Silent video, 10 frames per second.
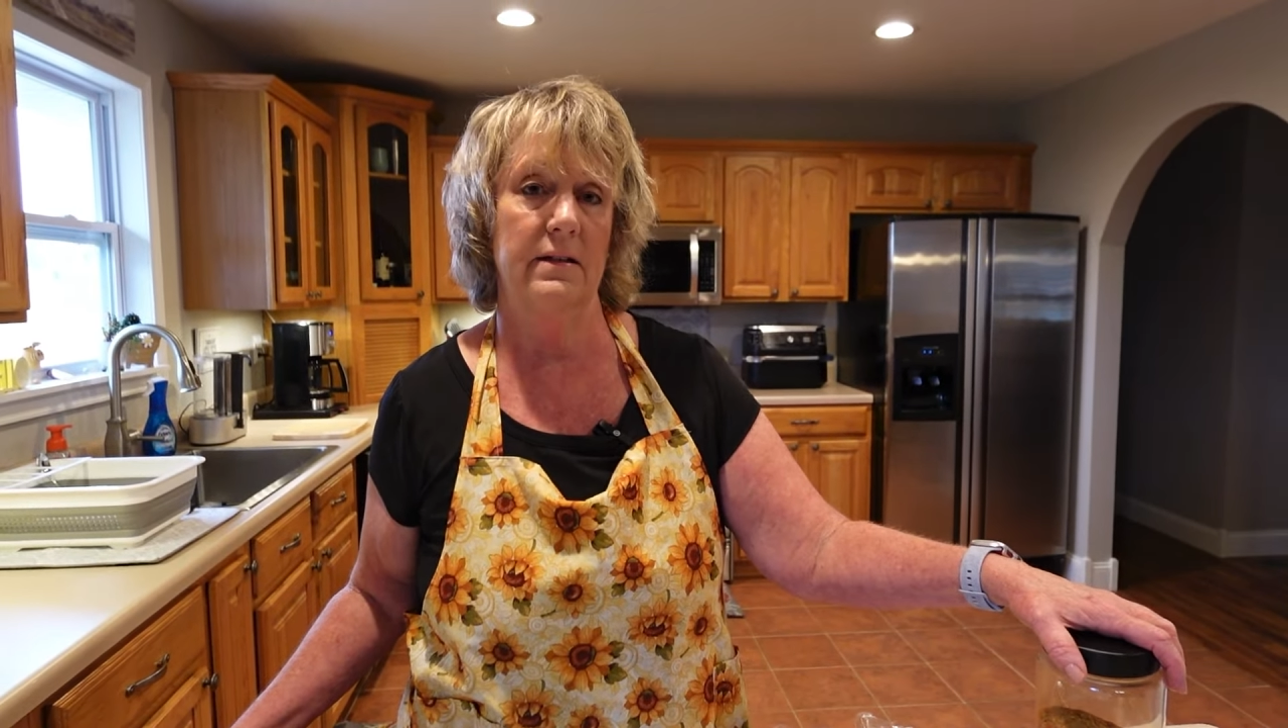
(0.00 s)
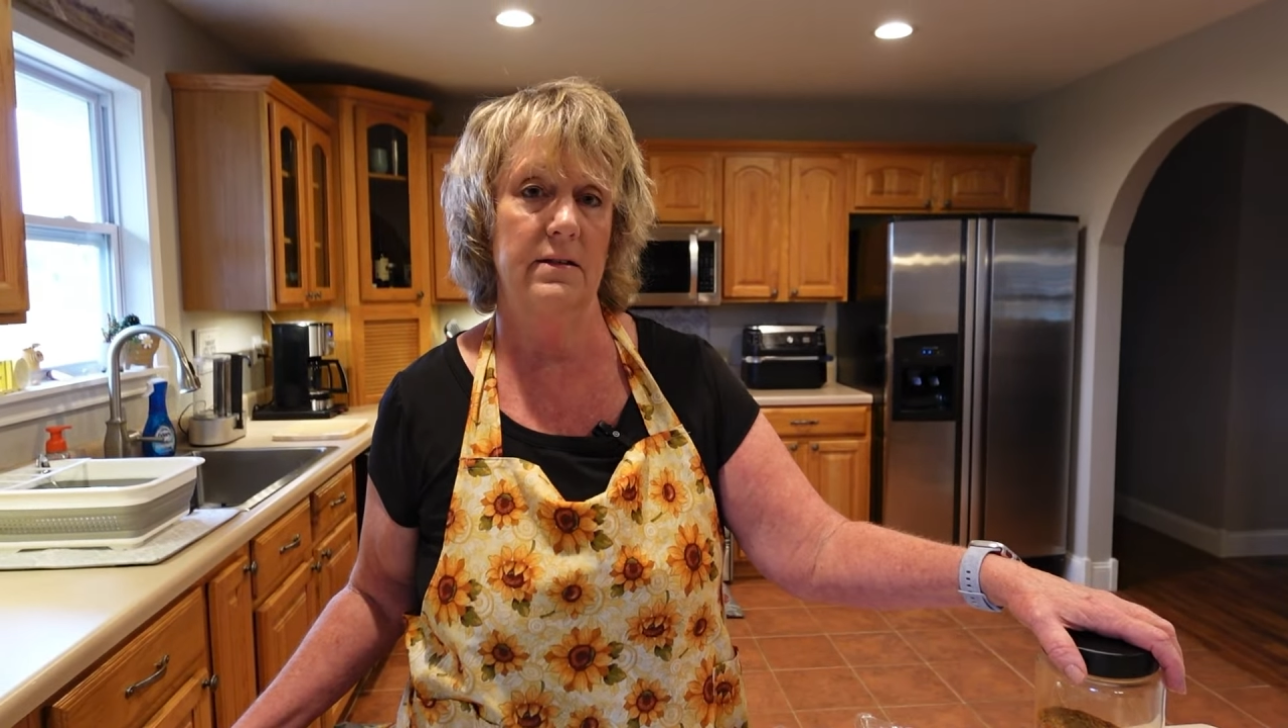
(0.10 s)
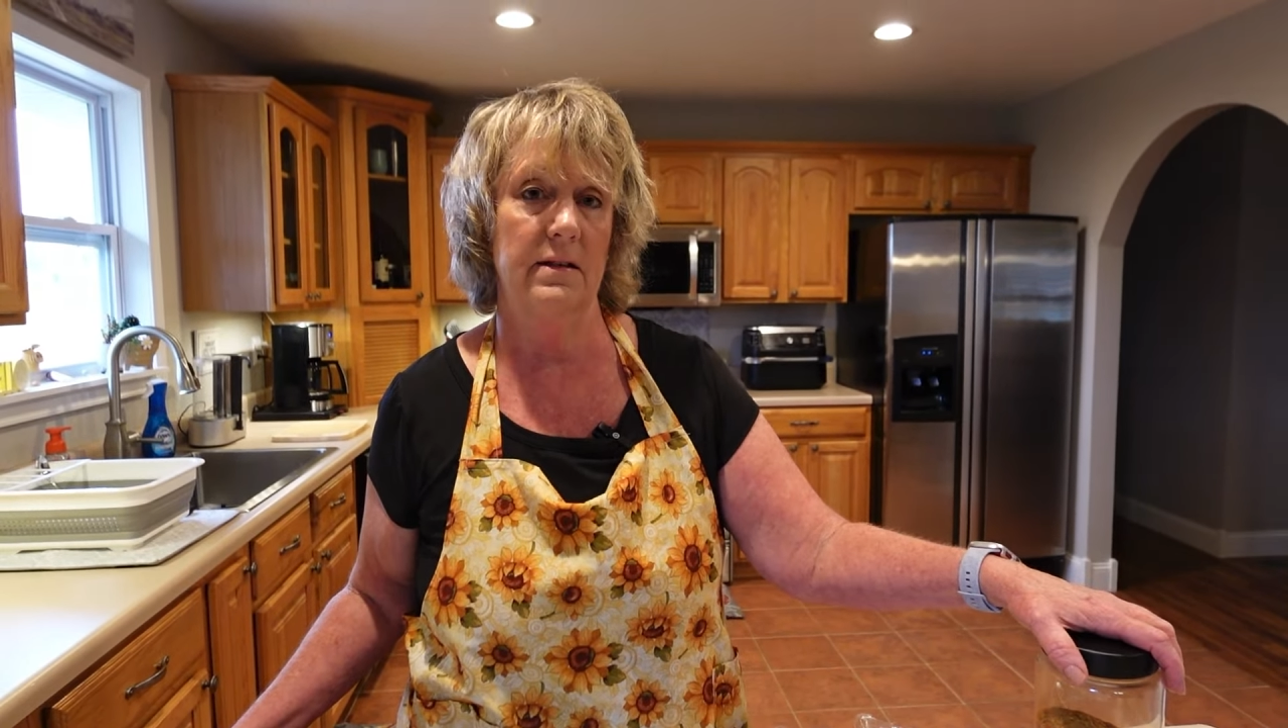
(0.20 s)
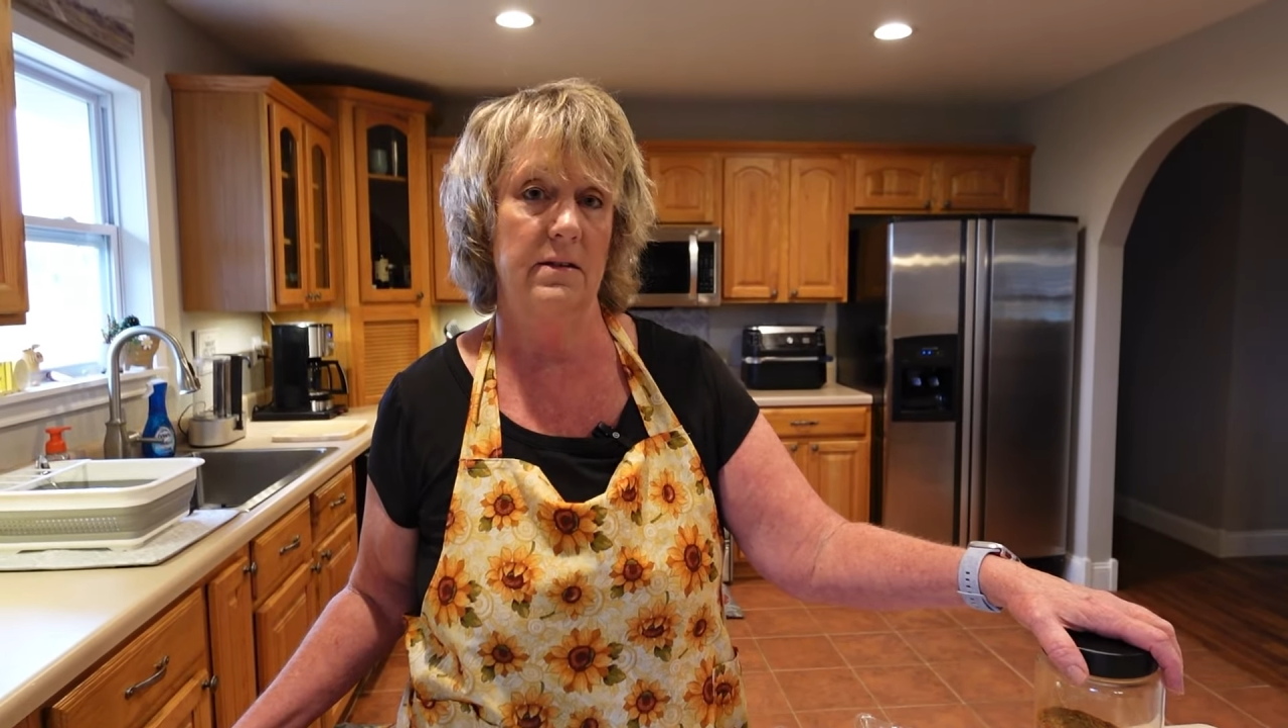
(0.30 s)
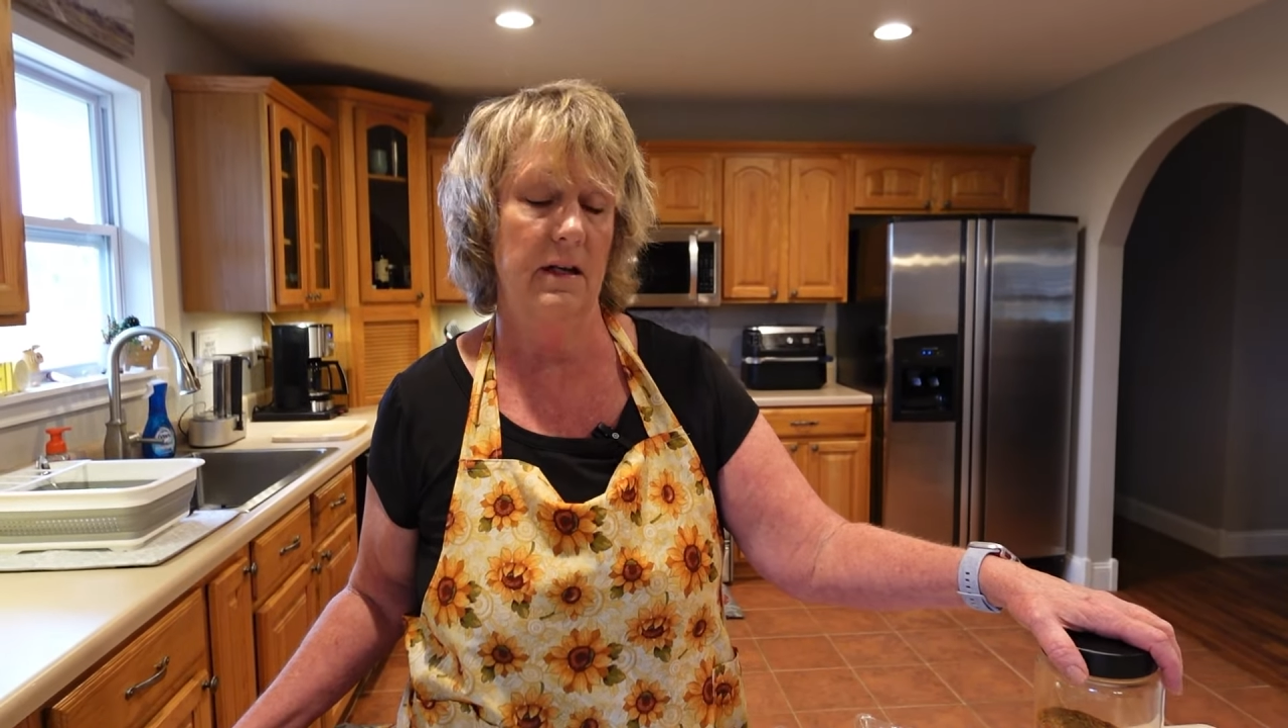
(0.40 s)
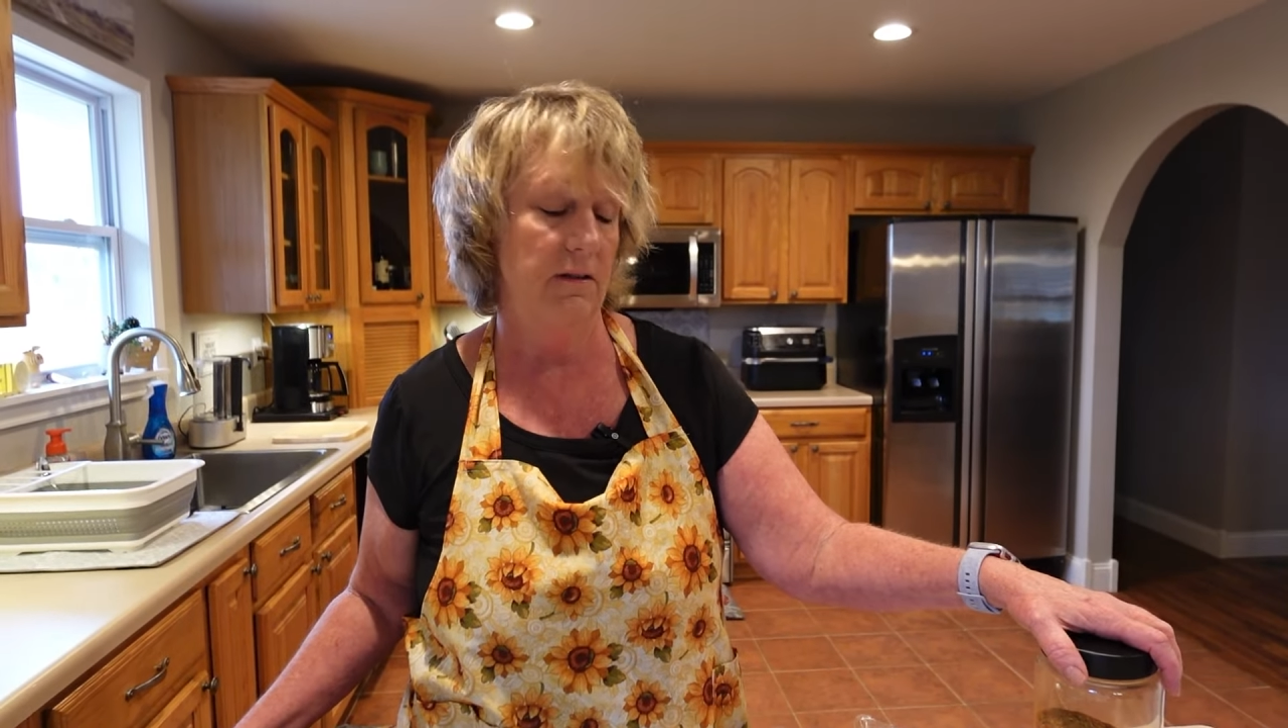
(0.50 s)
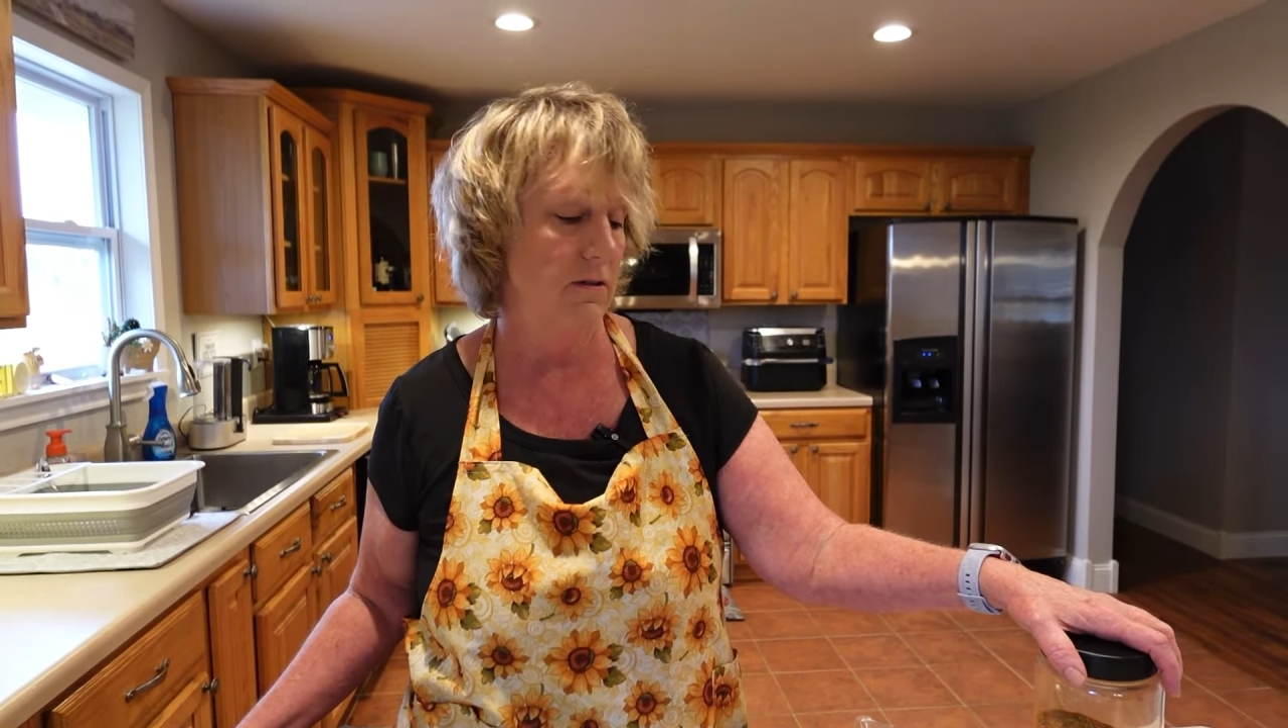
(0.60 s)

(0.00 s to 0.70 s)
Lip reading: seasoning.